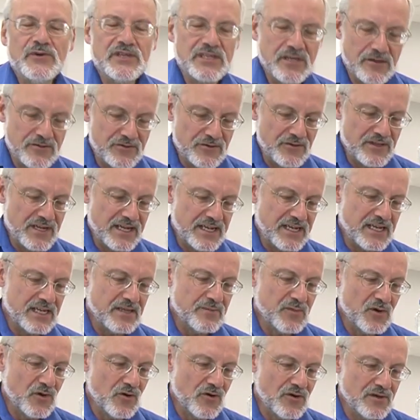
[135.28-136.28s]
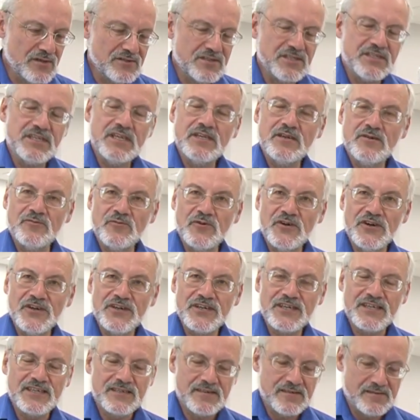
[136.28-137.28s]
We don't do that anymore because it didn't
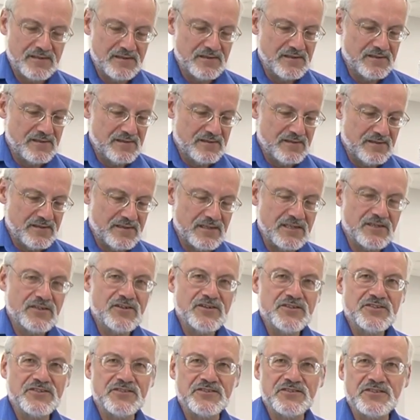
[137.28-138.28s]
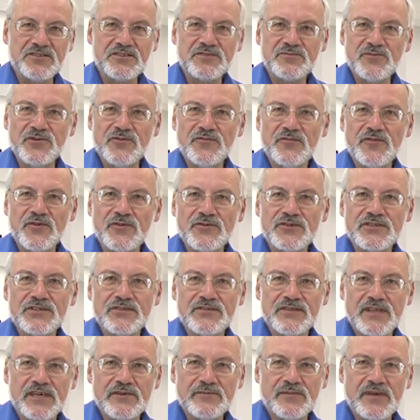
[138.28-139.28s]
work, and it cost us a small
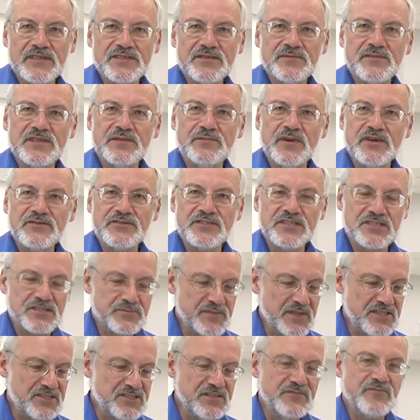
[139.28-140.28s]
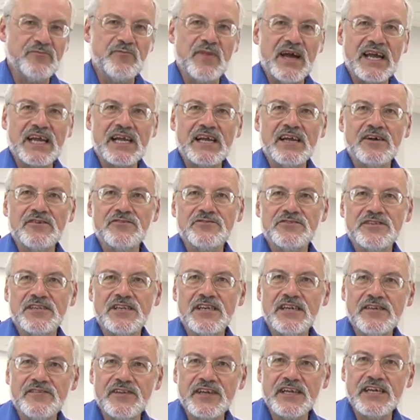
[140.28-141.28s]
fortune. They must have been the most expensive mangoes
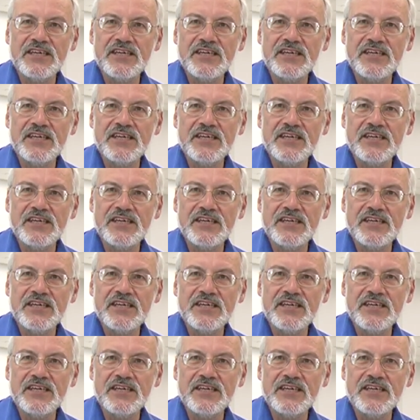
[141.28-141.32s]
in living